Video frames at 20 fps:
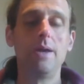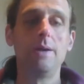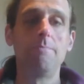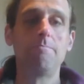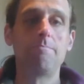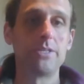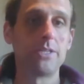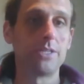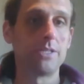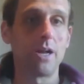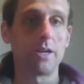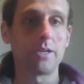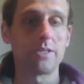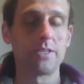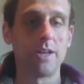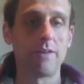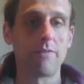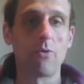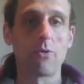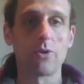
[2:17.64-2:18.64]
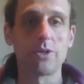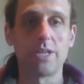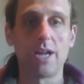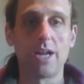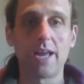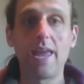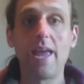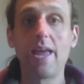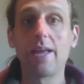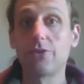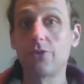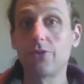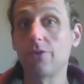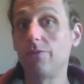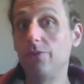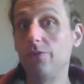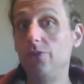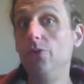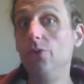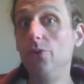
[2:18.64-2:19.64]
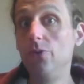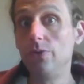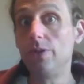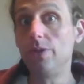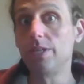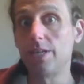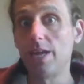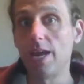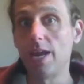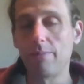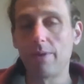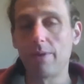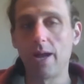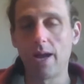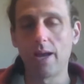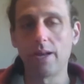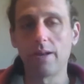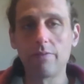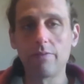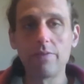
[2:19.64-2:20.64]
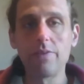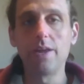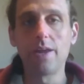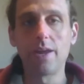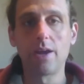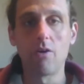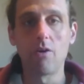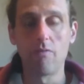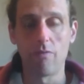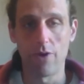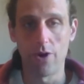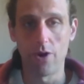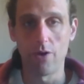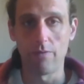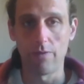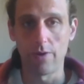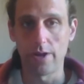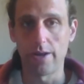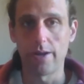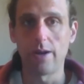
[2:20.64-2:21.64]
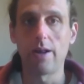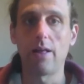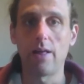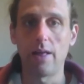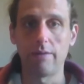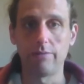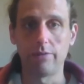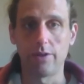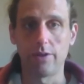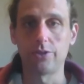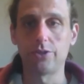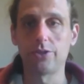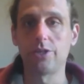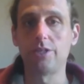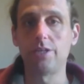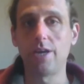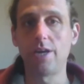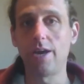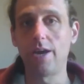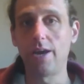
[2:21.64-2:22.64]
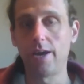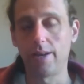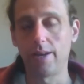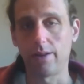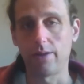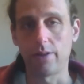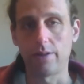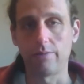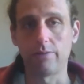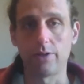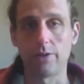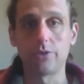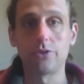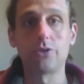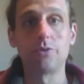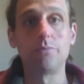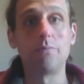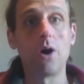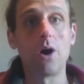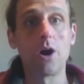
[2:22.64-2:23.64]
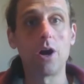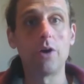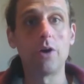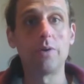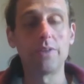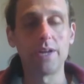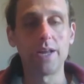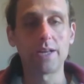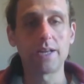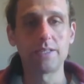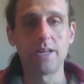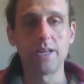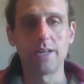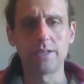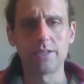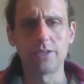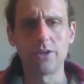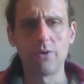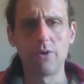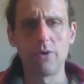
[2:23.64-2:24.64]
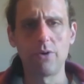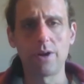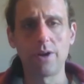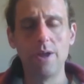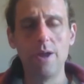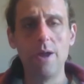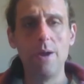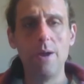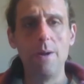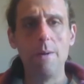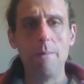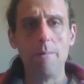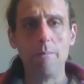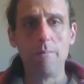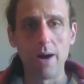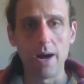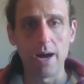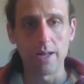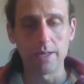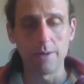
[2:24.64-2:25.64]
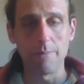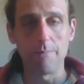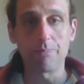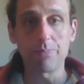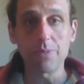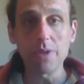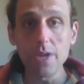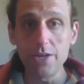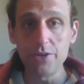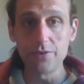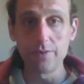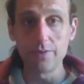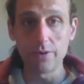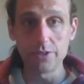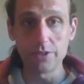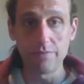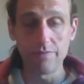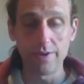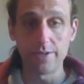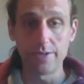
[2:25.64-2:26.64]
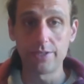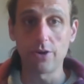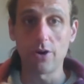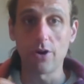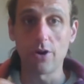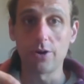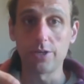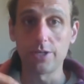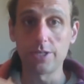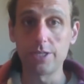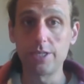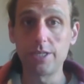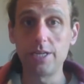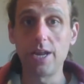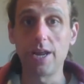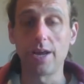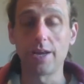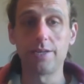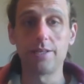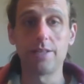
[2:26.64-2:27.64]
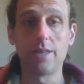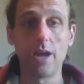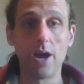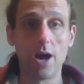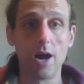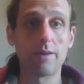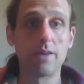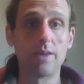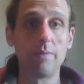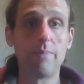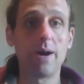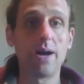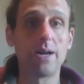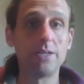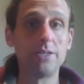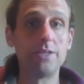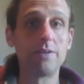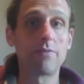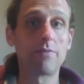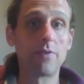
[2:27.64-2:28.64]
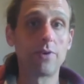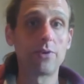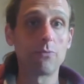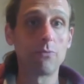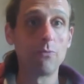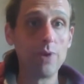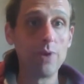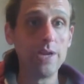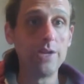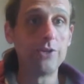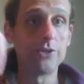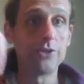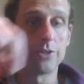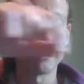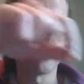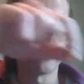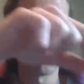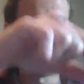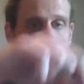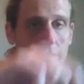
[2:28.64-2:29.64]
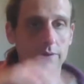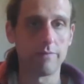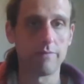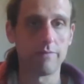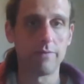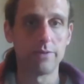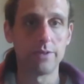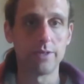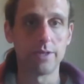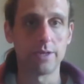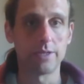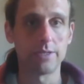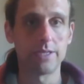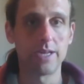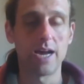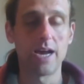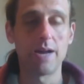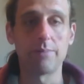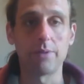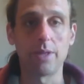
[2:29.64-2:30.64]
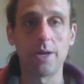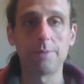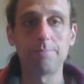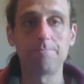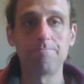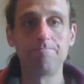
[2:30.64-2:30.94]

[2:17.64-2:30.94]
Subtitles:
this is not to say, of course, that I can't sort of do the same kind of thing over and over again. I'll have lunch today, and I'll have lunch tomorrow, and the next day, and so on. But each of those events are distinct. They occupy different regions of the timeline.